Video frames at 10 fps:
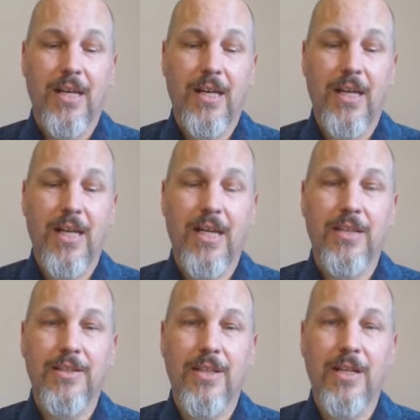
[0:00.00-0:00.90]

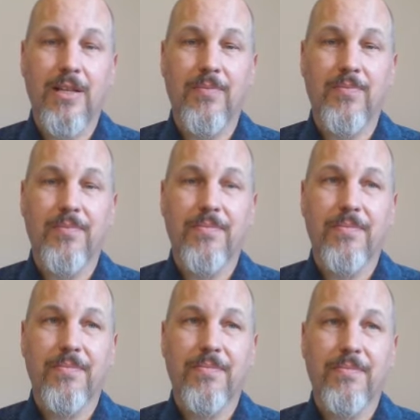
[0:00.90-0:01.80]
And
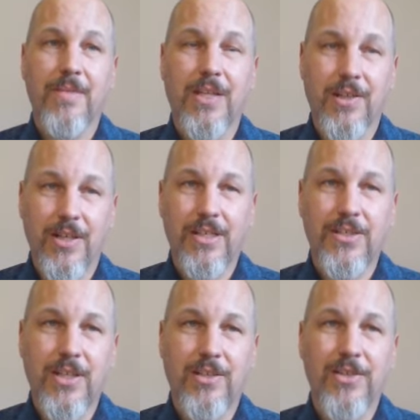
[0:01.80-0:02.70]
the
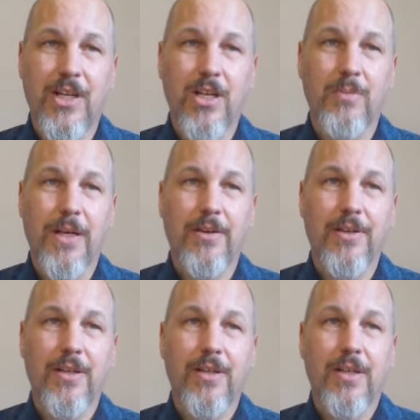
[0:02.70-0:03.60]
last thing I'll talk
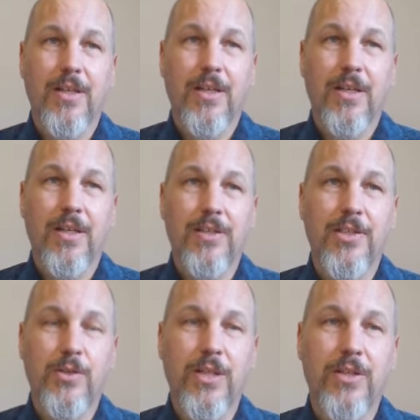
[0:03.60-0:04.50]
about
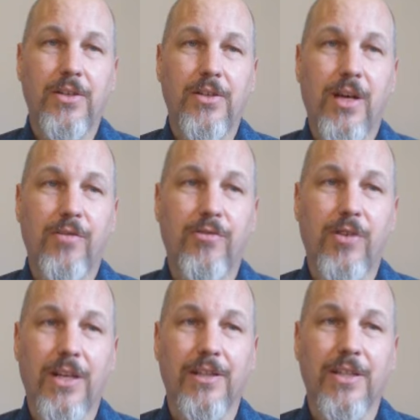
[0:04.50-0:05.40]
is, you hear how
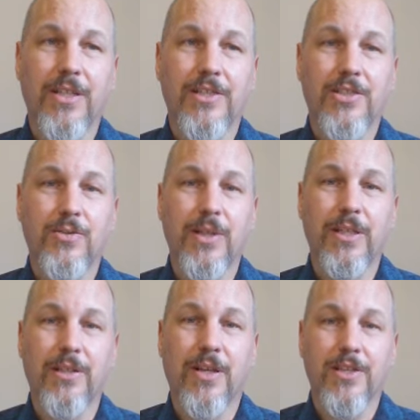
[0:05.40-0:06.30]
friendly and
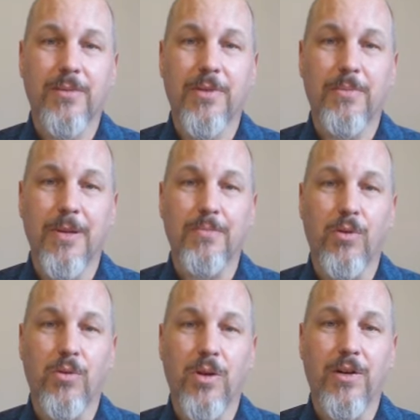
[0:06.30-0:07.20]
sweet and awesome the
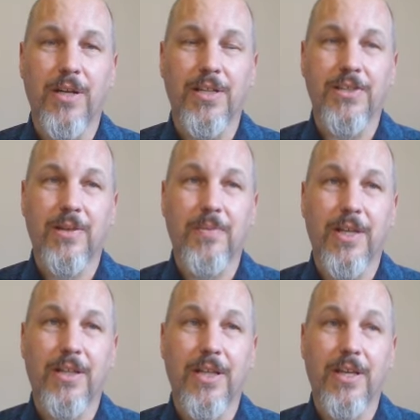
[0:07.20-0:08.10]
people were, and it's
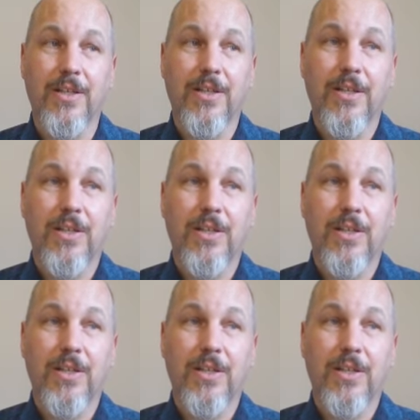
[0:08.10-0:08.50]
something that